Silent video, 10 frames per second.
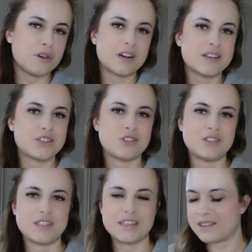guys should
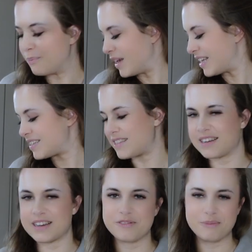see the mess that
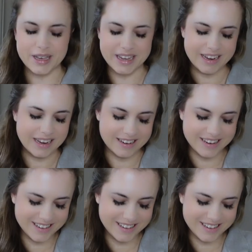I've made.